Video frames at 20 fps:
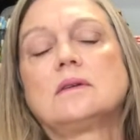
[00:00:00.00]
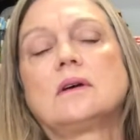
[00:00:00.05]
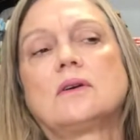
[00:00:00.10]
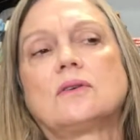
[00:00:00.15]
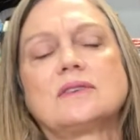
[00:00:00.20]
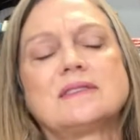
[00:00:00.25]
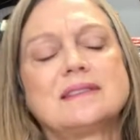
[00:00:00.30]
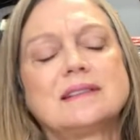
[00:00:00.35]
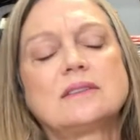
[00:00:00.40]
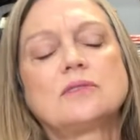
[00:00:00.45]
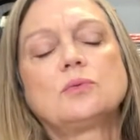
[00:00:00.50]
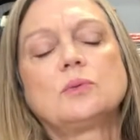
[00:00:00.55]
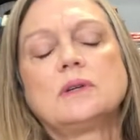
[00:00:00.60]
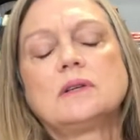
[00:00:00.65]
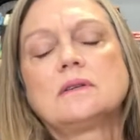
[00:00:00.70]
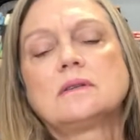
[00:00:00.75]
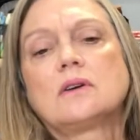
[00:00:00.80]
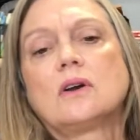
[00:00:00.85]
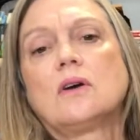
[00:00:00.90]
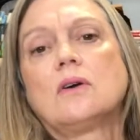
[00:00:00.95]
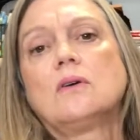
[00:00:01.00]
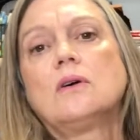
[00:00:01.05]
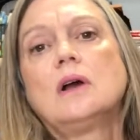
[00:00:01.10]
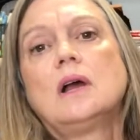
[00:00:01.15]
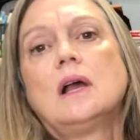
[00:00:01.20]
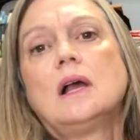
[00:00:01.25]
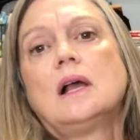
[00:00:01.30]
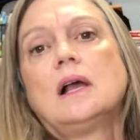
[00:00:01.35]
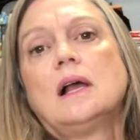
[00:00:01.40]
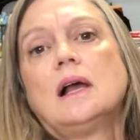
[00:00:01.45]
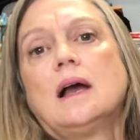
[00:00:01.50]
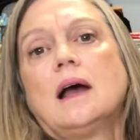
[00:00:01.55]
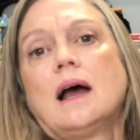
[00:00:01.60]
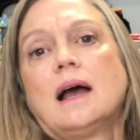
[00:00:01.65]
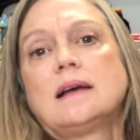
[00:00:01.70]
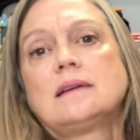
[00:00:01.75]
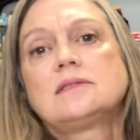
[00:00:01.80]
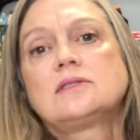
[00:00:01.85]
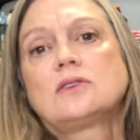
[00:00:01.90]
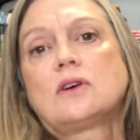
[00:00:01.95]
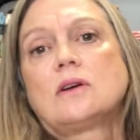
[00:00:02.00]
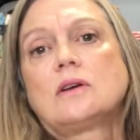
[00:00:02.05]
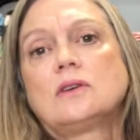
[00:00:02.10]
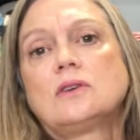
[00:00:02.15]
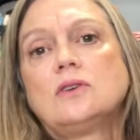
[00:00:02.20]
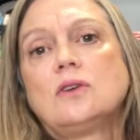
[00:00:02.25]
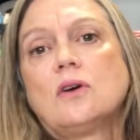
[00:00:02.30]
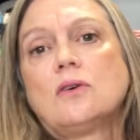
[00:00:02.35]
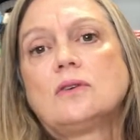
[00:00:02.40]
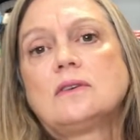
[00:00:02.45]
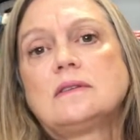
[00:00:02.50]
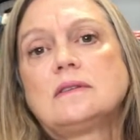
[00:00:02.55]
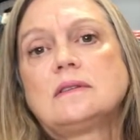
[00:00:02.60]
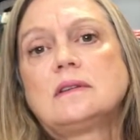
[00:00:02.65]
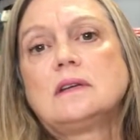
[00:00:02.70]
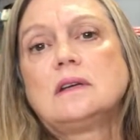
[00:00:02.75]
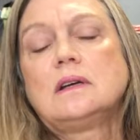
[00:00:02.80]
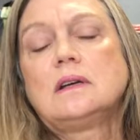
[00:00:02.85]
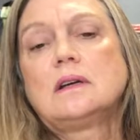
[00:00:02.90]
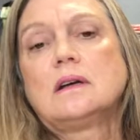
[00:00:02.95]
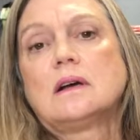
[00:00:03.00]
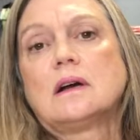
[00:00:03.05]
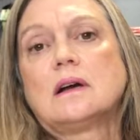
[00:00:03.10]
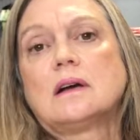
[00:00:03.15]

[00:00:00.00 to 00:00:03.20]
or 6 weeks ago, I started noticing